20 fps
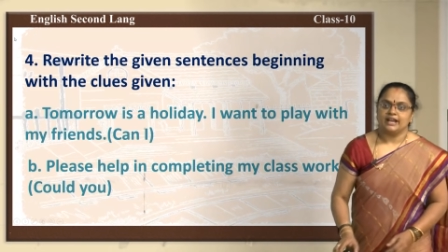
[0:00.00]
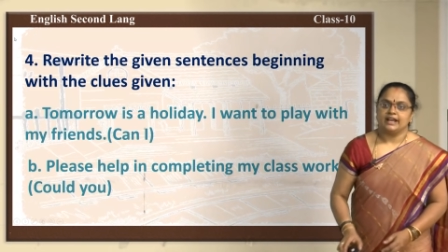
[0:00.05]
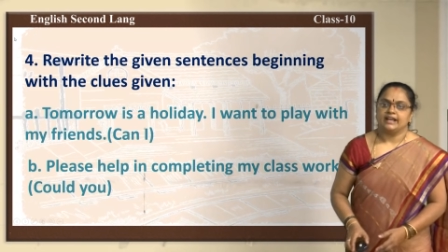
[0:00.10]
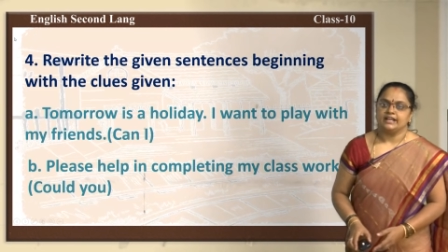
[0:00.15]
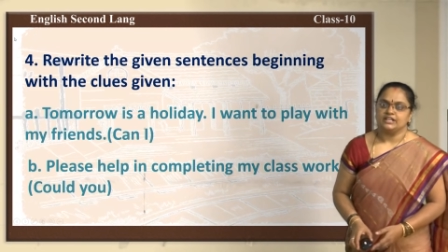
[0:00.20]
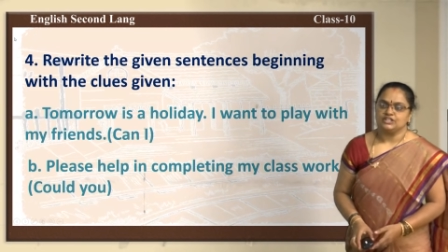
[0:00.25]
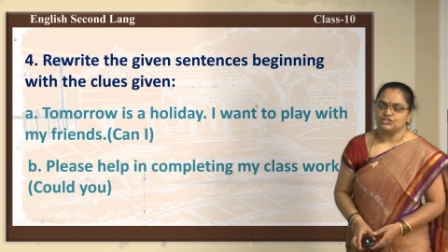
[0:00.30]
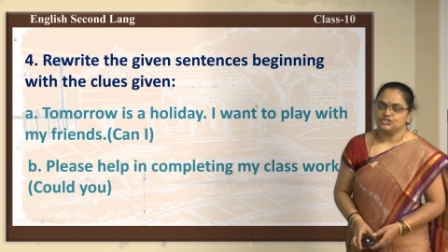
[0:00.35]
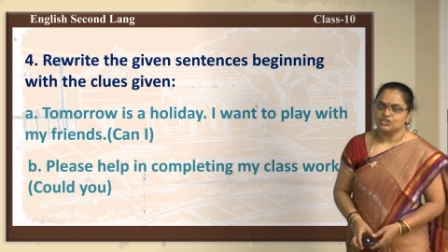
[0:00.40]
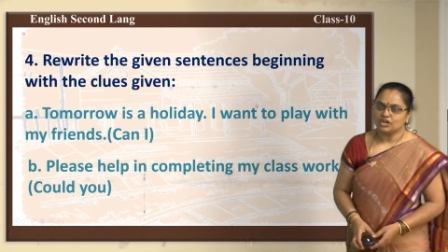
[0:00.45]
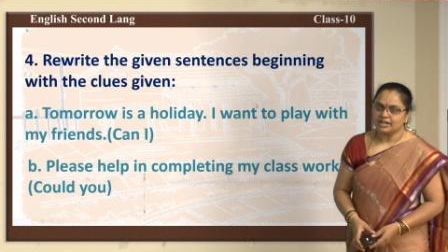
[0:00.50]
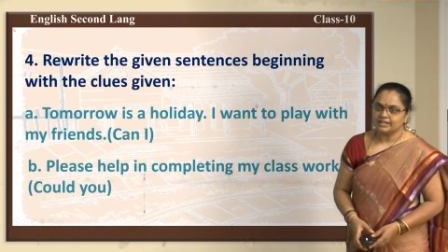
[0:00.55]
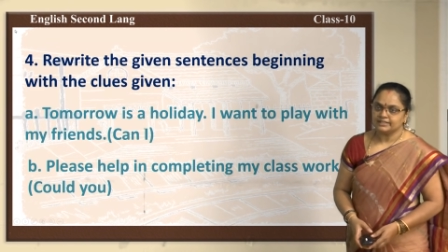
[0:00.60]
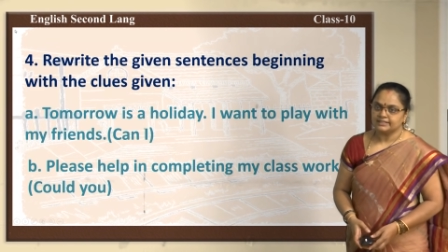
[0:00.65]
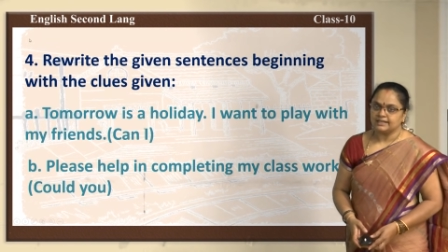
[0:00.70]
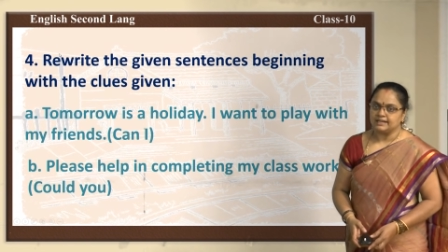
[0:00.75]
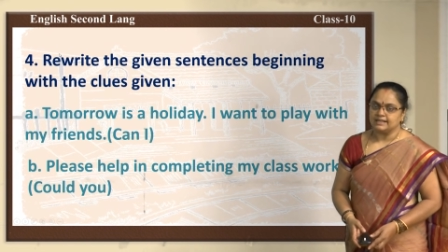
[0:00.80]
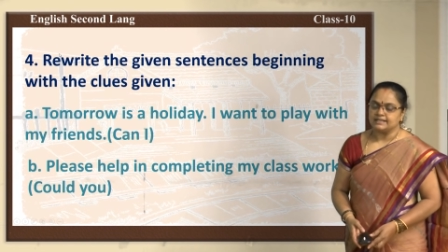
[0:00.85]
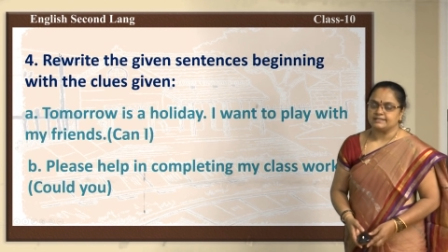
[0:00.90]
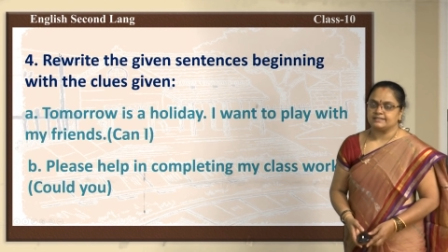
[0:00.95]
enjoyed the
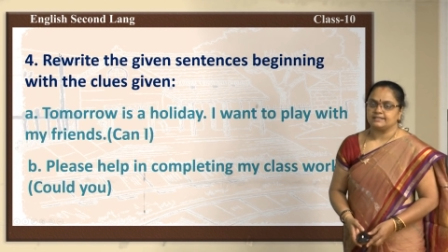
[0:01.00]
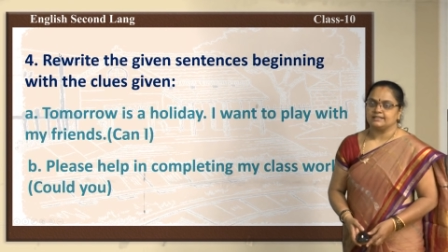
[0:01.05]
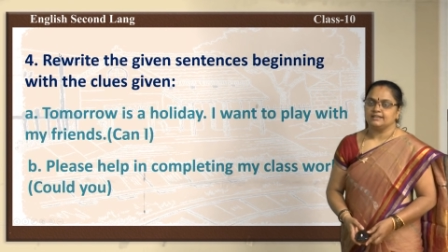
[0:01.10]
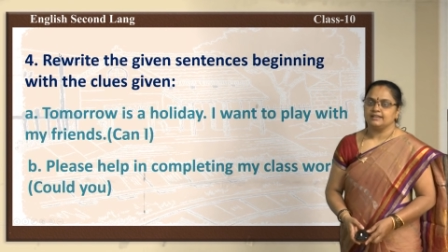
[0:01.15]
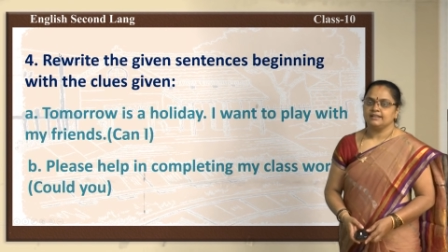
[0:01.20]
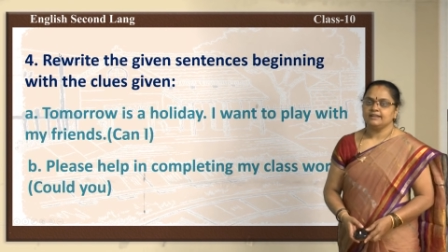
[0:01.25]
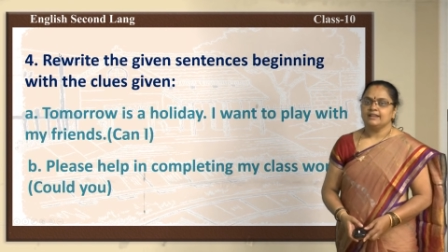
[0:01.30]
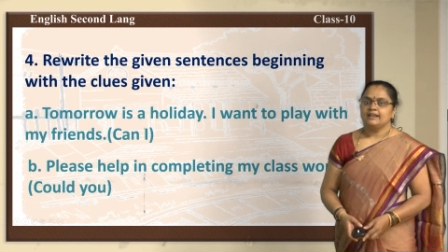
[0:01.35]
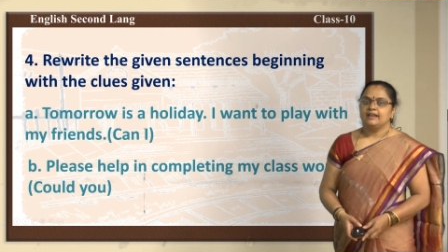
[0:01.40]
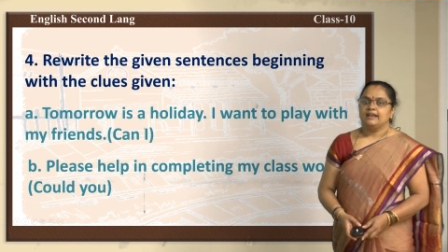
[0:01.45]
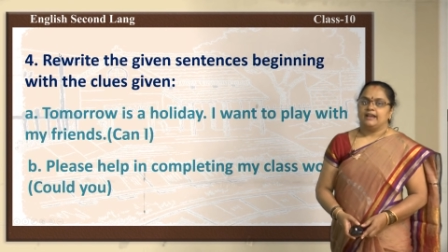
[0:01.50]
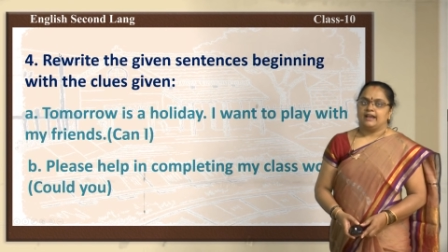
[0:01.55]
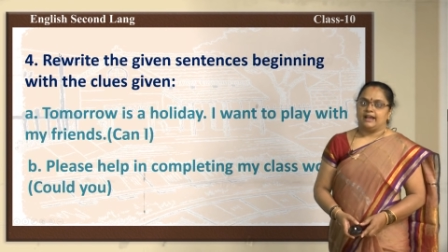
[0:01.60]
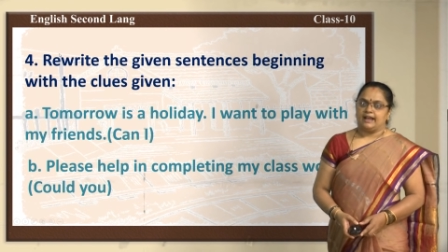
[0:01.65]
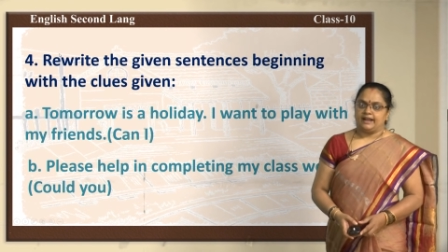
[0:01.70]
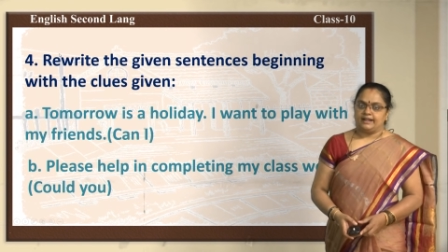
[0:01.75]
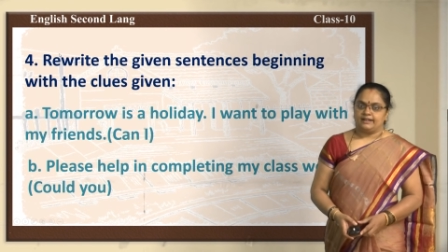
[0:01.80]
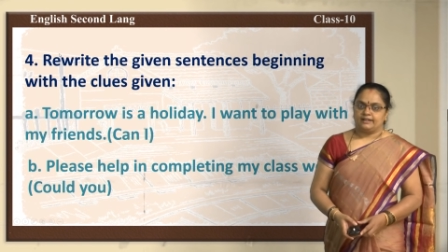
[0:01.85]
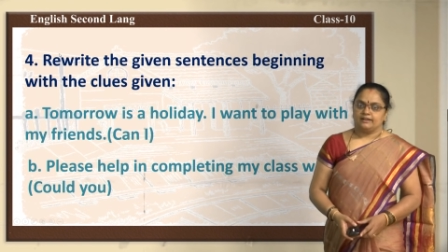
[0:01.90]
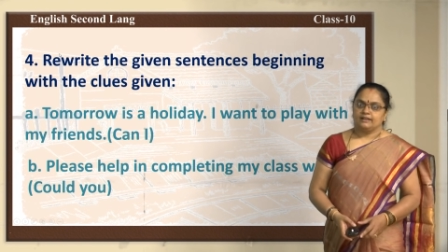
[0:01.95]
lesson
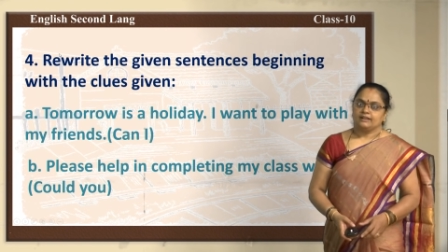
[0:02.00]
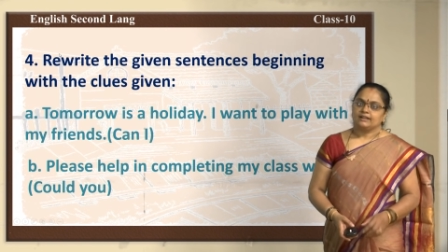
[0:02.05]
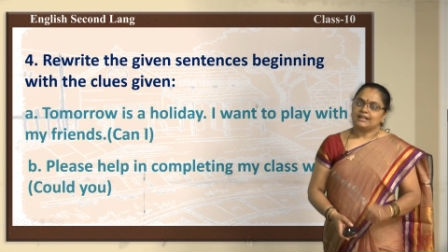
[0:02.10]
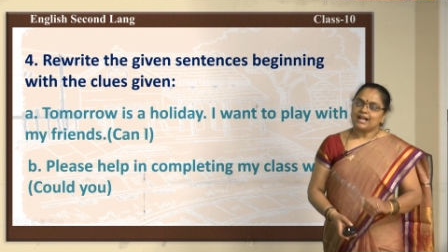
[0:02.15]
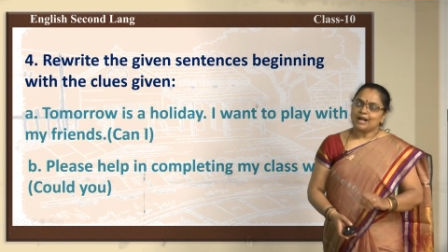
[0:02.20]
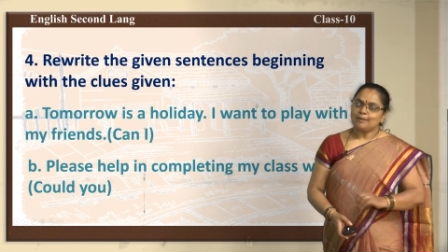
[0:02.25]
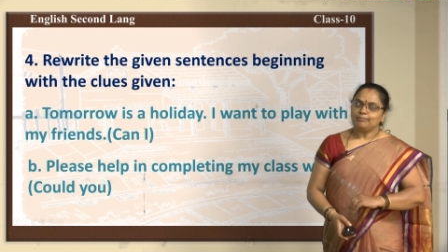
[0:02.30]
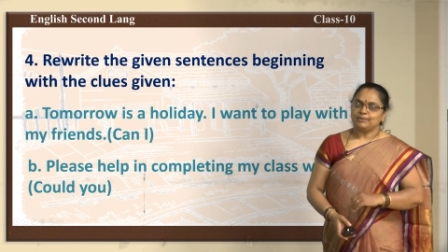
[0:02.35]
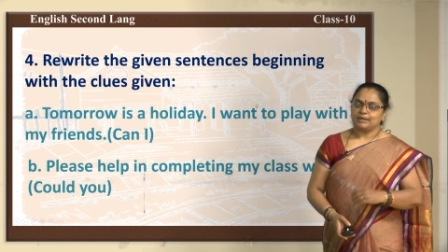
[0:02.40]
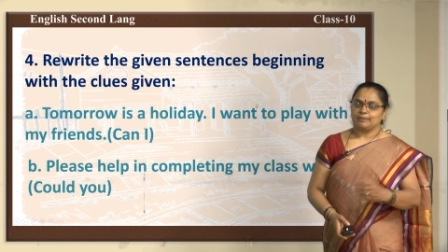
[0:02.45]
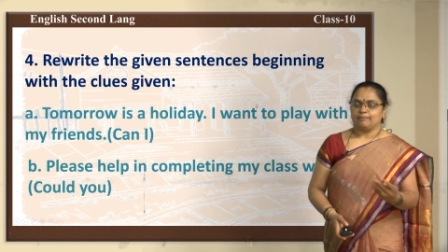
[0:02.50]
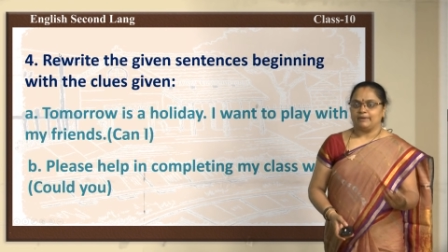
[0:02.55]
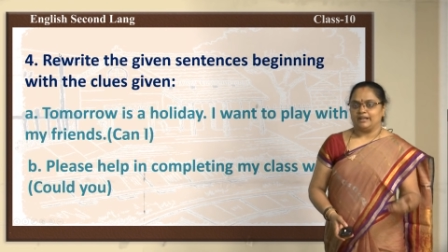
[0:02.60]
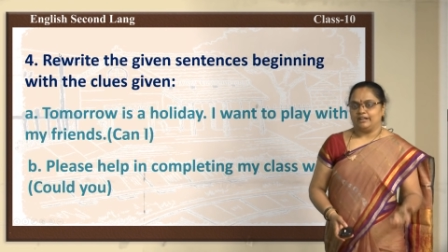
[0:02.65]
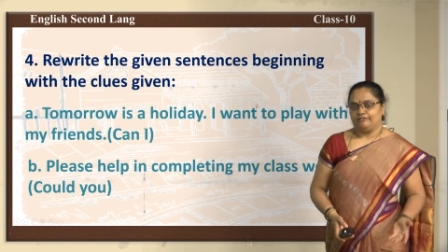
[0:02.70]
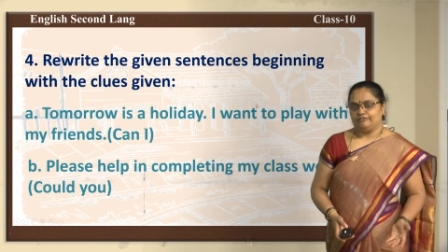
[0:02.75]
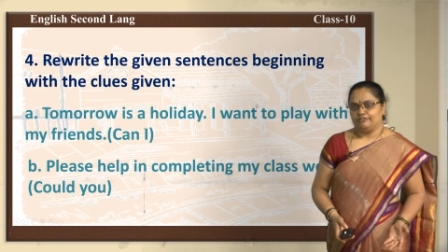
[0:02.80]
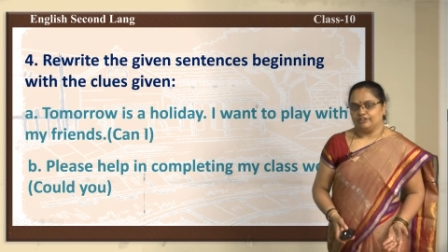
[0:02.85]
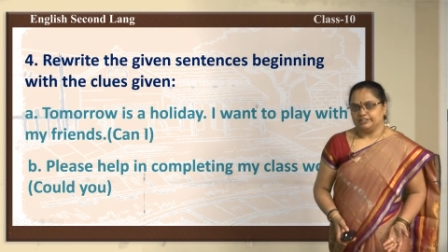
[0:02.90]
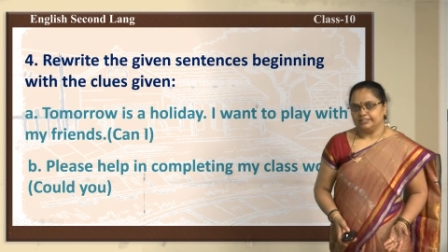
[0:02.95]
and come prepared
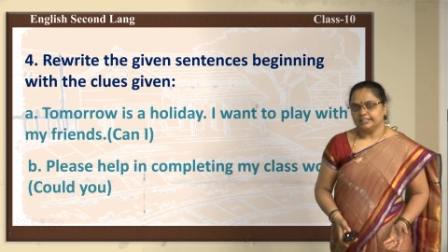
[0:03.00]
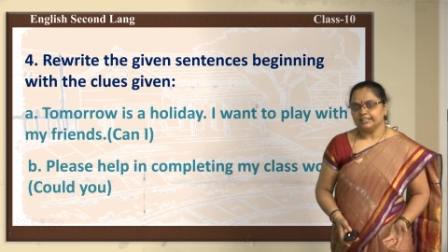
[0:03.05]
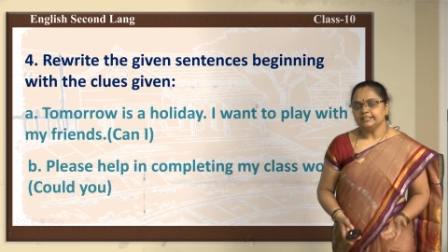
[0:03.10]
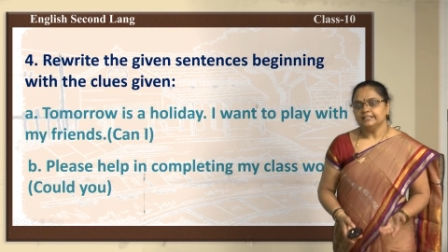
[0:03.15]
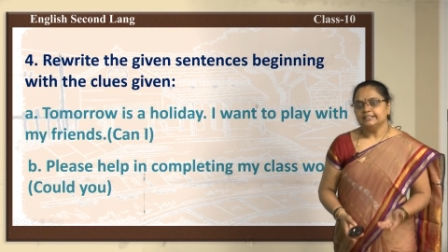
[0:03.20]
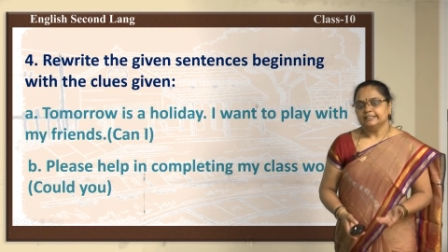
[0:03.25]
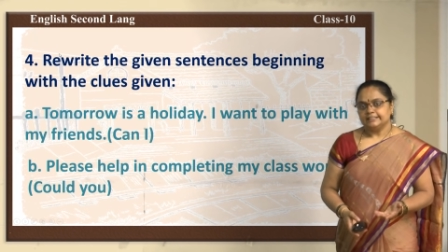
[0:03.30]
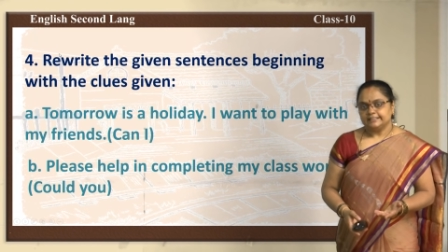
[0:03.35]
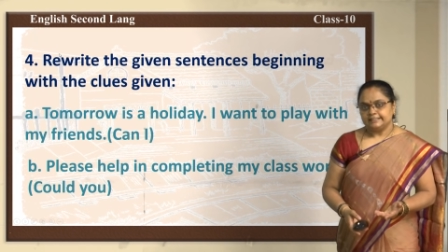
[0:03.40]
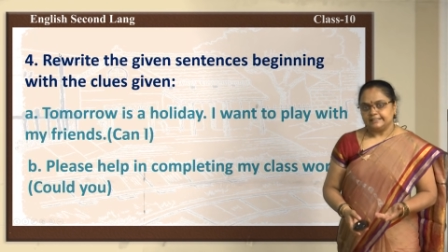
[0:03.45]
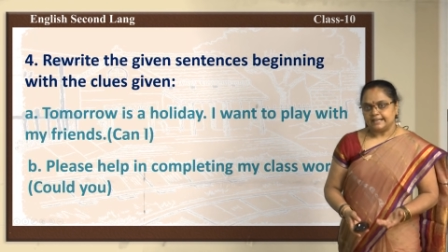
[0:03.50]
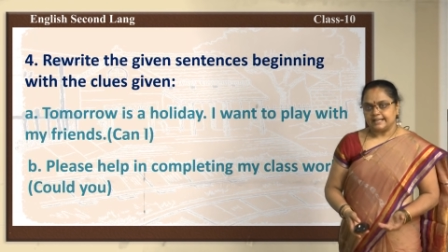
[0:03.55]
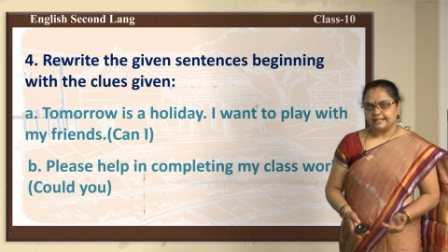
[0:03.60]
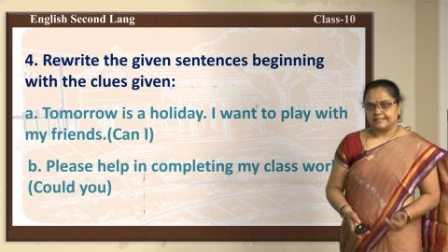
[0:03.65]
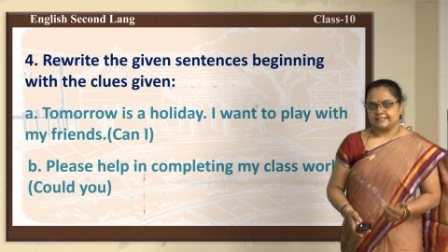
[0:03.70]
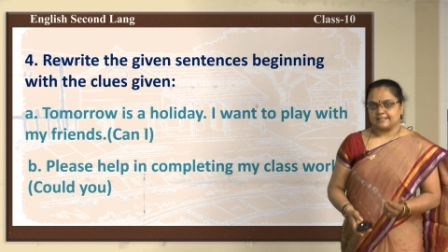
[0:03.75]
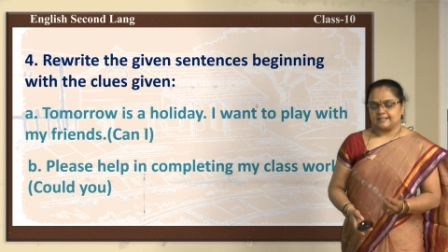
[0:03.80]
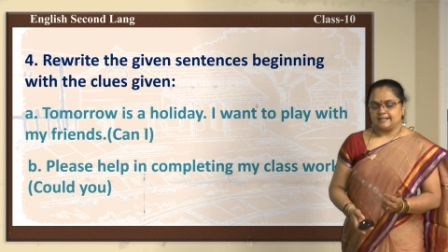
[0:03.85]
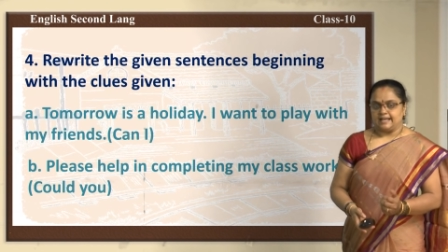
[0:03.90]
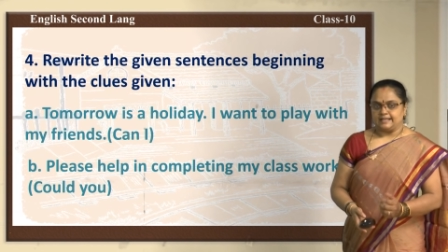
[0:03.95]
for the
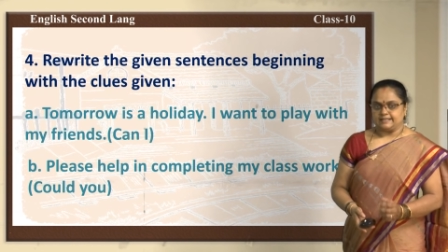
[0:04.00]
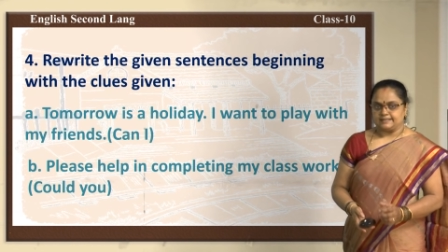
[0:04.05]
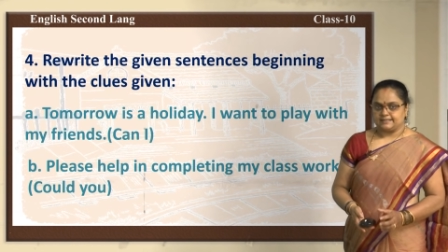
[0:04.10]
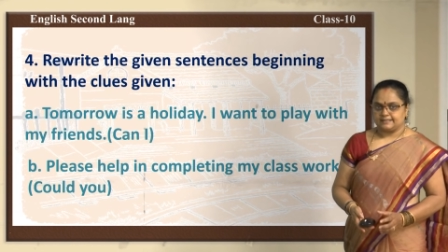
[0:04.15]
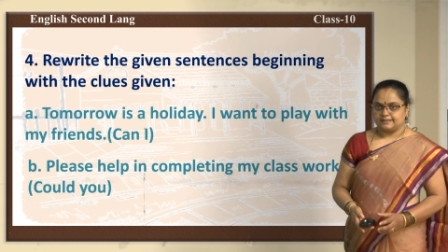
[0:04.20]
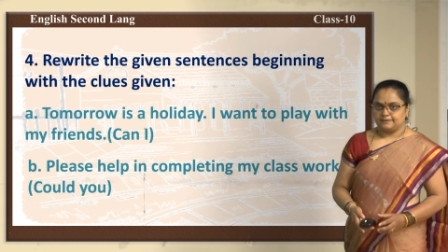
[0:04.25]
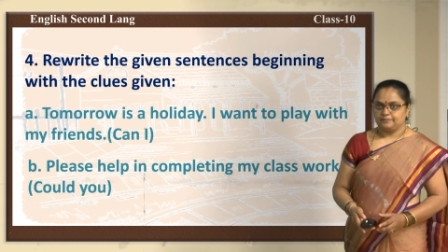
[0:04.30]
next class.